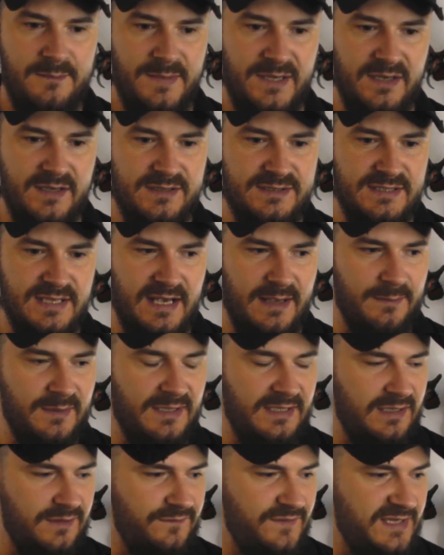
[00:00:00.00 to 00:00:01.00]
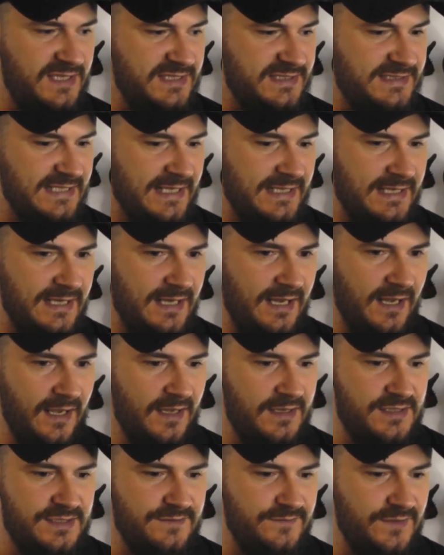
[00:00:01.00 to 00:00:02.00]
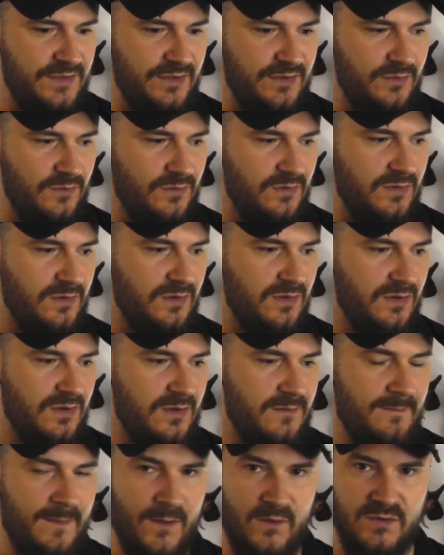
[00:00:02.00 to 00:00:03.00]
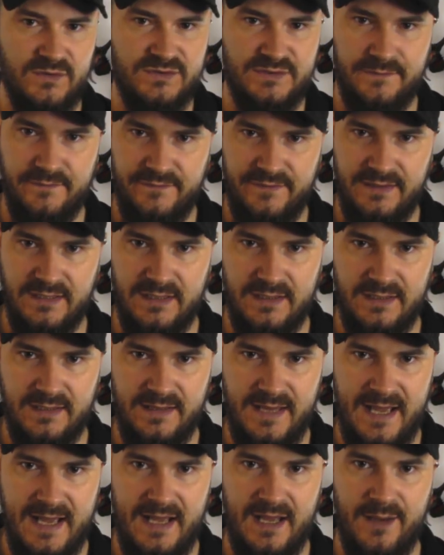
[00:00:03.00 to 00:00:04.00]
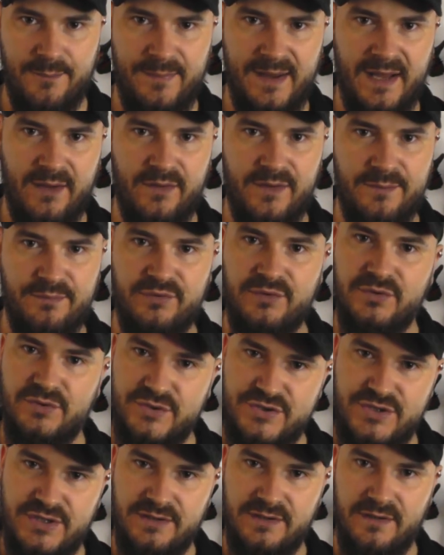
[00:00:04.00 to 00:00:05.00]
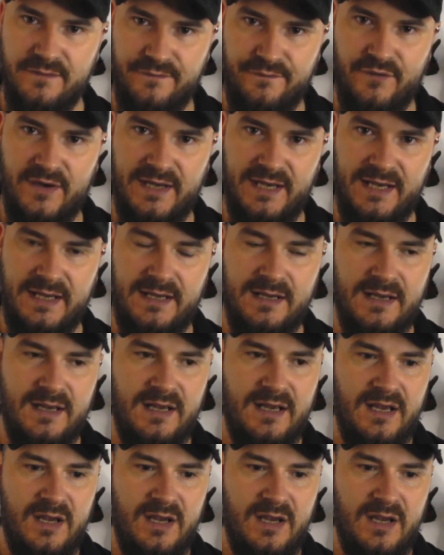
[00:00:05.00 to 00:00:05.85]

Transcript: because I believe he said in an interview or something like that about the production of Freddy,